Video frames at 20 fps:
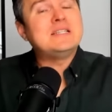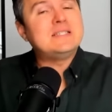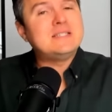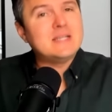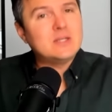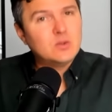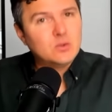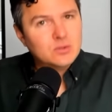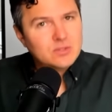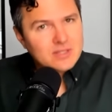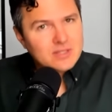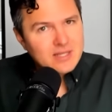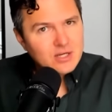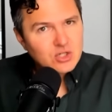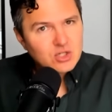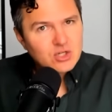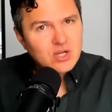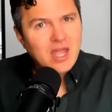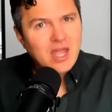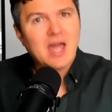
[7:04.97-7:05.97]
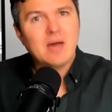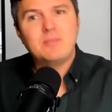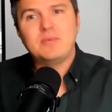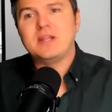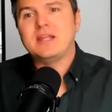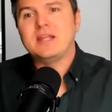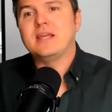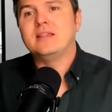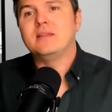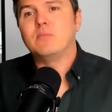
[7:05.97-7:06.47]
single niche
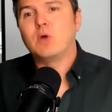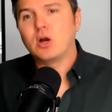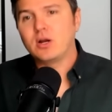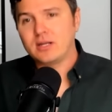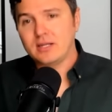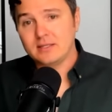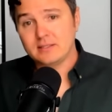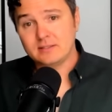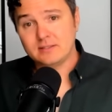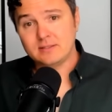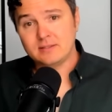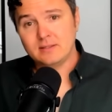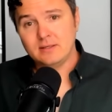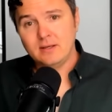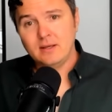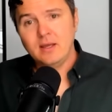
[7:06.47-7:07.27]
happening in the markets.